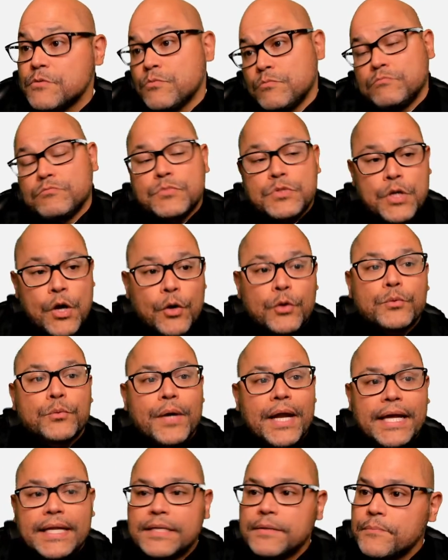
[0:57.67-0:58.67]

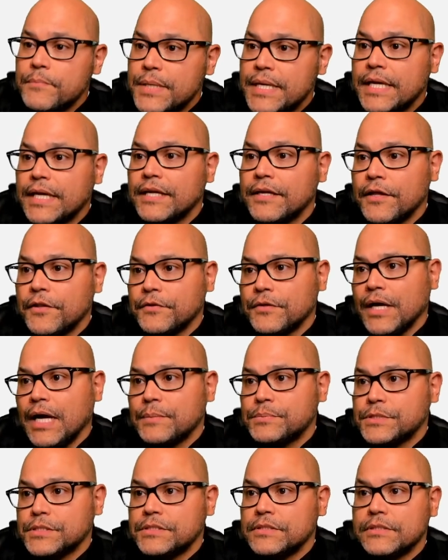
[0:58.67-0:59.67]
Node-RED being another
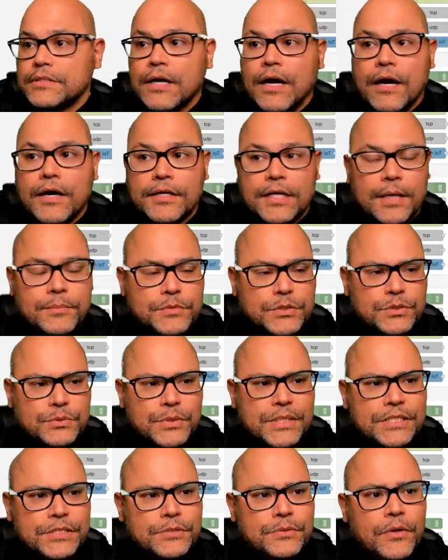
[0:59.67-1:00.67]
option on Opto
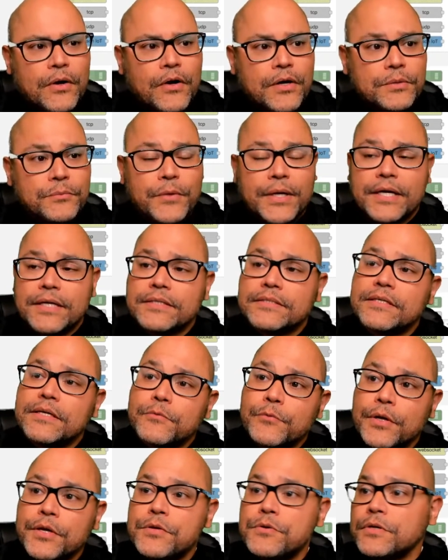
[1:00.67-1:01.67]
22 hardware, where
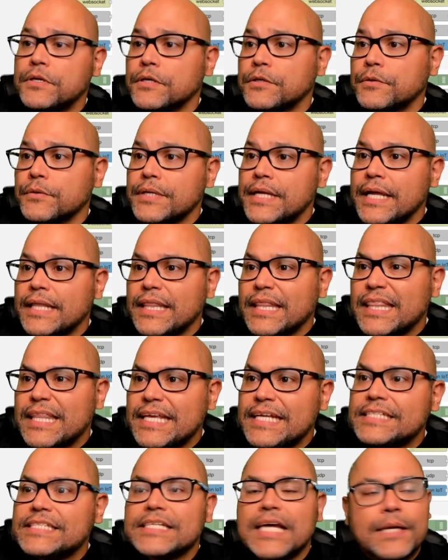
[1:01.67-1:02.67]
you can create
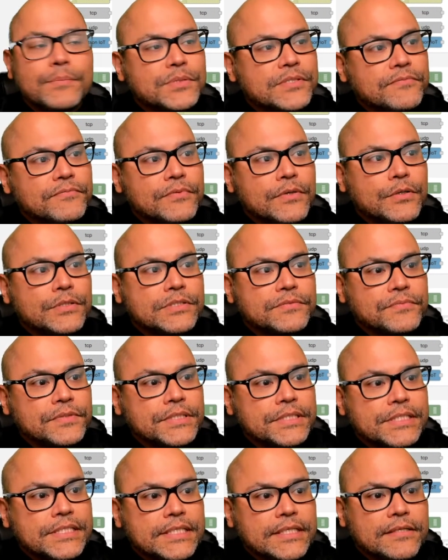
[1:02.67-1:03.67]
these types of flows for
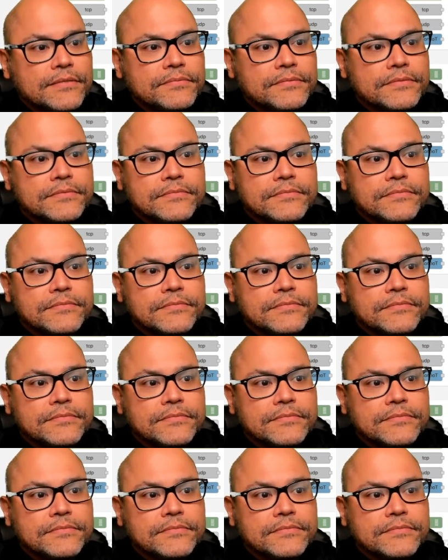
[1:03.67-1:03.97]
yourself,